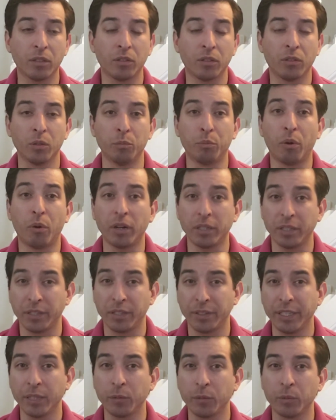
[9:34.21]
So
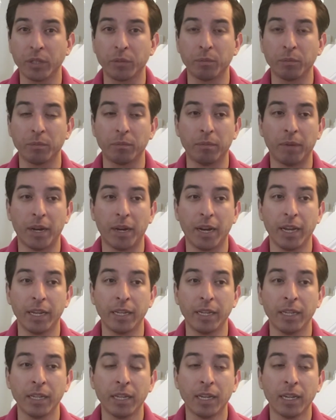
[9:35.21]
partnering with
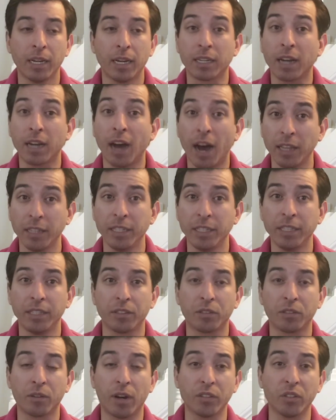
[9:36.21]
my colleagues
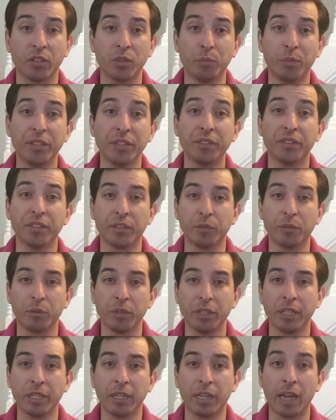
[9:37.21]
across the business, it
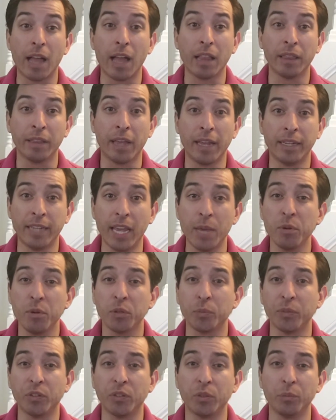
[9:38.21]
really enables
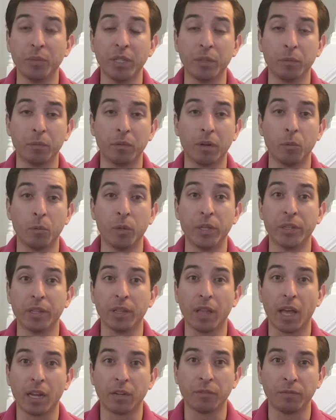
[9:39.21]
me to meet with a
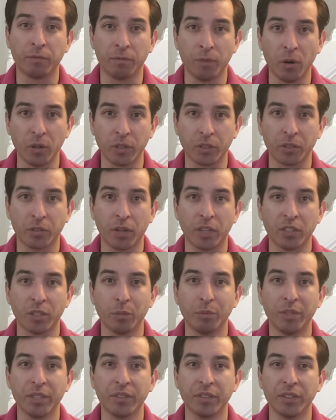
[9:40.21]
lot of folks across the
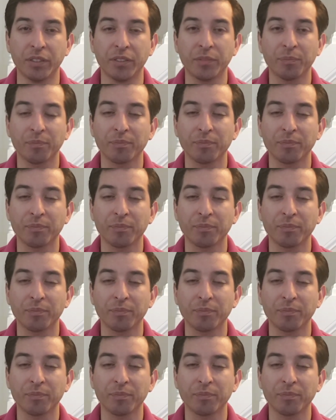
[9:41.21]
business.